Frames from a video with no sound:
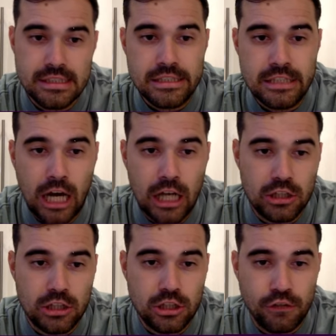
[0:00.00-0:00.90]
Not
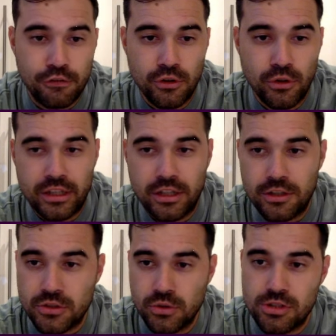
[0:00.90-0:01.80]
looking good for Ole
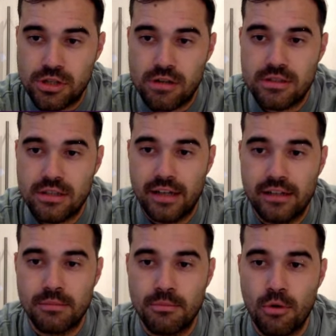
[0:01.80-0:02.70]
Gunnar Solskjaer's side
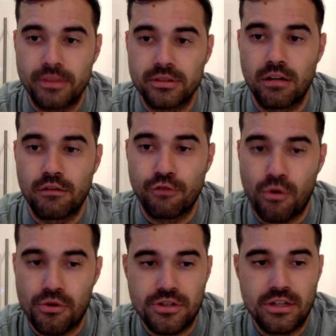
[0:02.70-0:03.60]
at the moment,
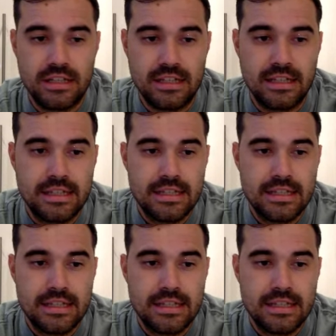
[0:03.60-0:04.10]
unfortunately.